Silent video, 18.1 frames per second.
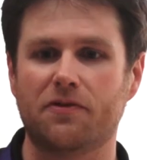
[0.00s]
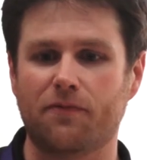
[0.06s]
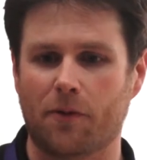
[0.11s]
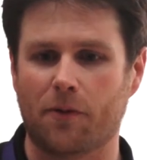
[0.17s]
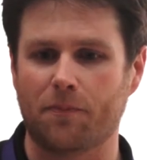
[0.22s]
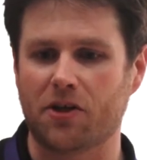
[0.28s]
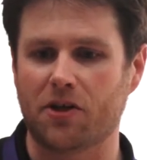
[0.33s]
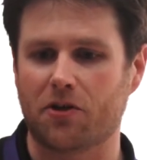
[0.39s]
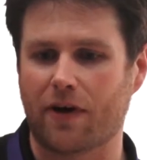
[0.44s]

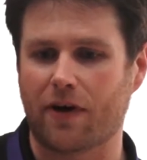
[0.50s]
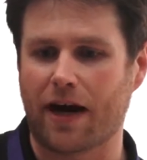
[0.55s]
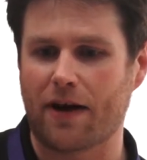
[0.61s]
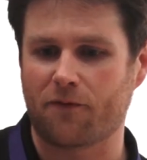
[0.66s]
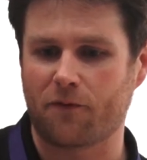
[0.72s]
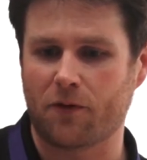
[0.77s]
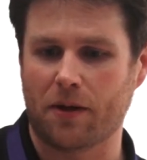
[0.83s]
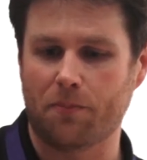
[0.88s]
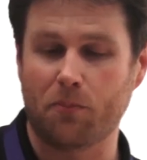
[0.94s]
from the
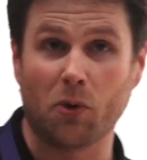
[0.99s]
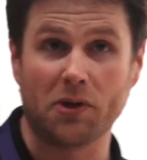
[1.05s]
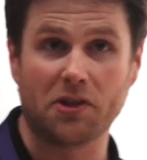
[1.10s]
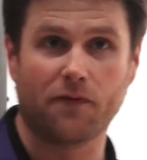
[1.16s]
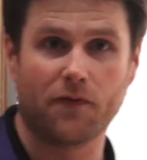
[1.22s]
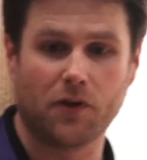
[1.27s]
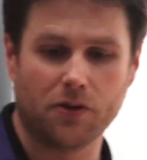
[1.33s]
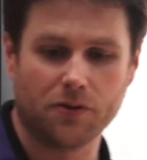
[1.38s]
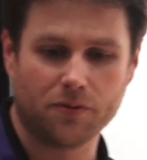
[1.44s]
Karaf point
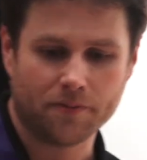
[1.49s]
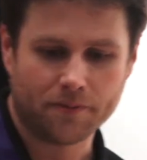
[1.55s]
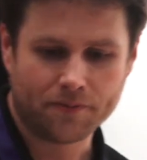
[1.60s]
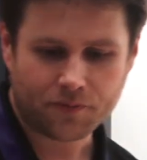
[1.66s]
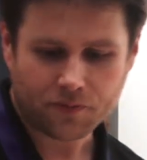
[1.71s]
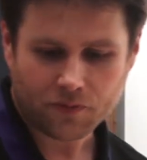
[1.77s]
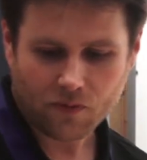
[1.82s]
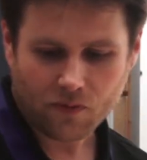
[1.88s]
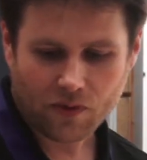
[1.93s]
of view.
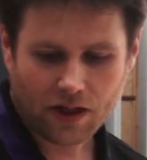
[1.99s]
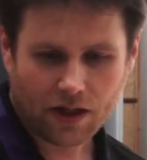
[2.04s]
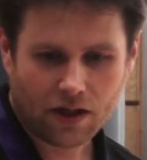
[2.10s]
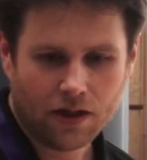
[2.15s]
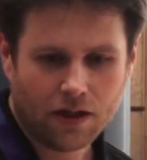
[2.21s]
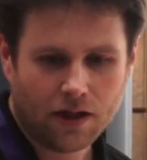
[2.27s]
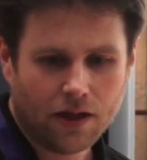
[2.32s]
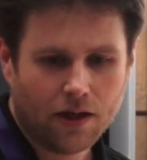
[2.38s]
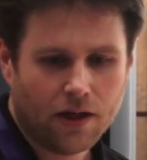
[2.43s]

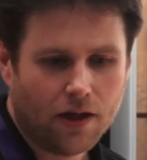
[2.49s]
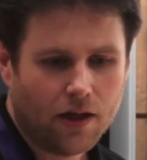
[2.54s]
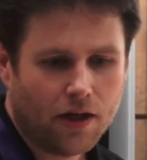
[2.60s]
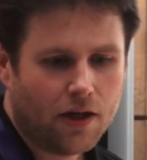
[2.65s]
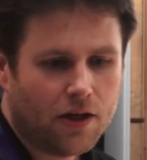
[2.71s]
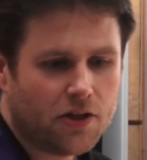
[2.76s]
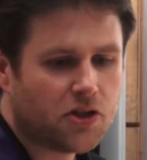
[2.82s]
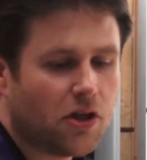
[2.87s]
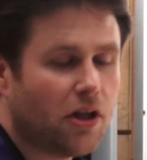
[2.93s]

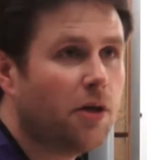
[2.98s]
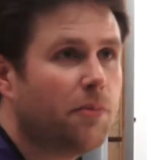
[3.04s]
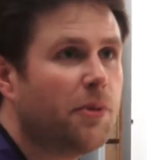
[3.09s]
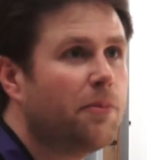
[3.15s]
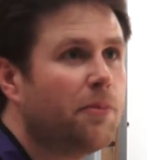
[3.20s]
So a little bit